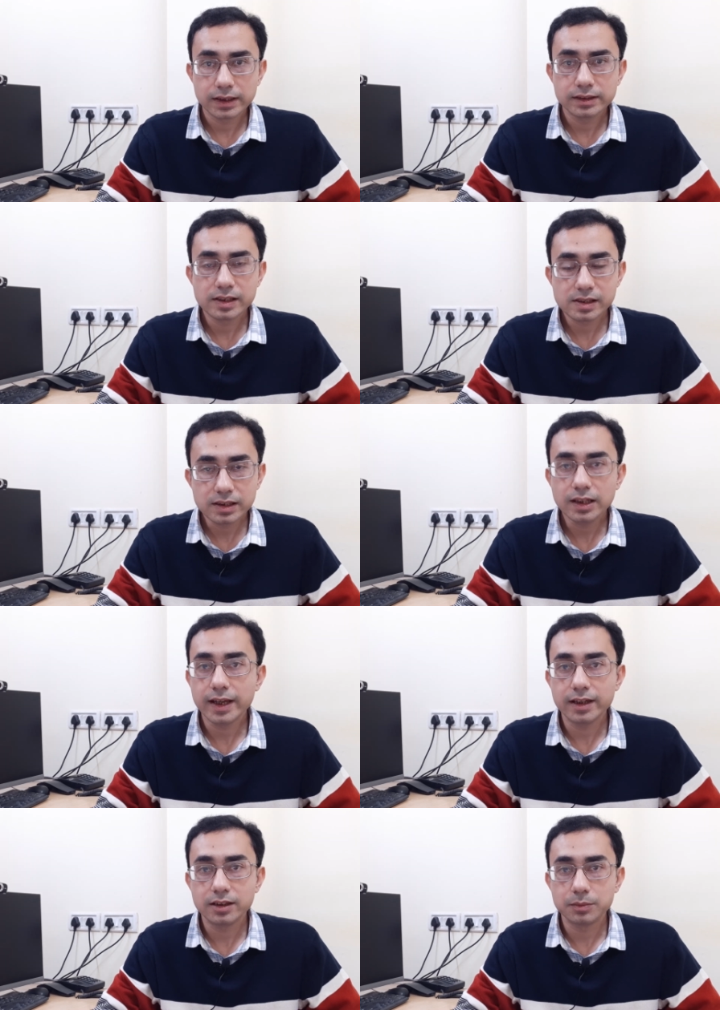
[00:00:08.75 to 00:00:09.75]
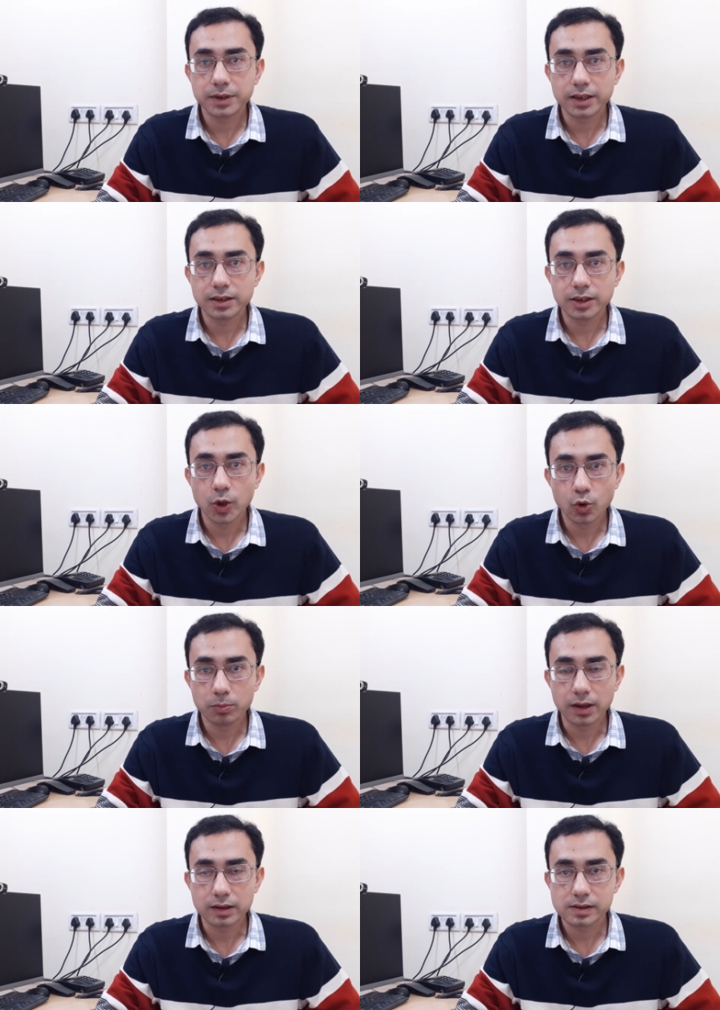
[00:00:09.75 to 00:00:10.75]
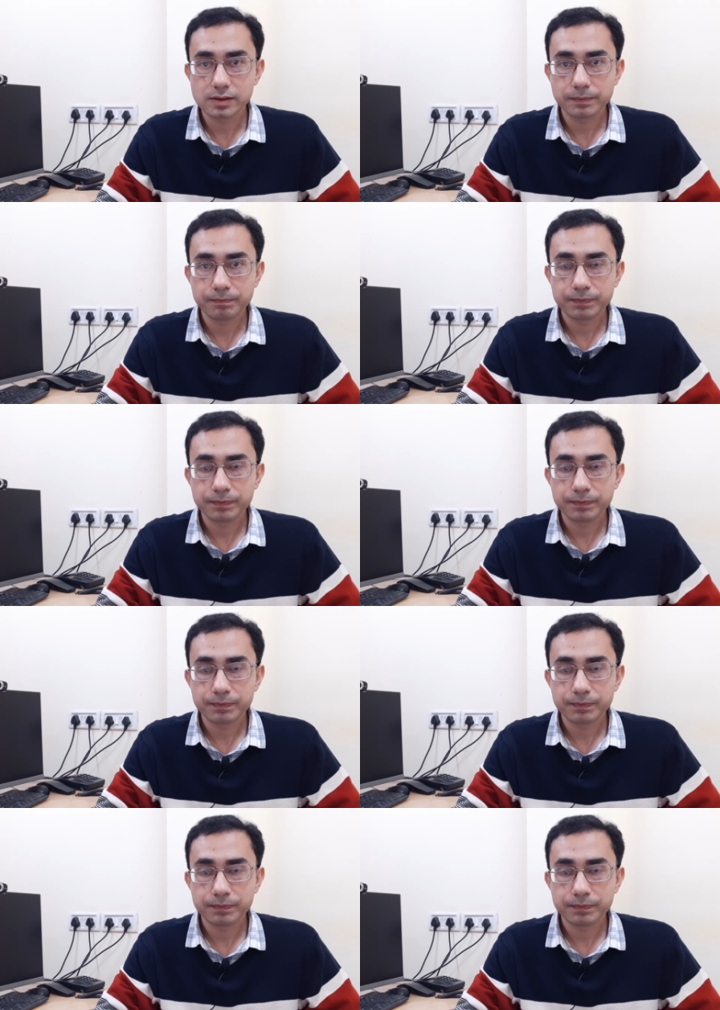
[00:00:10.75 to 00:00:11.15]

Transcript: they still end up getting low marks.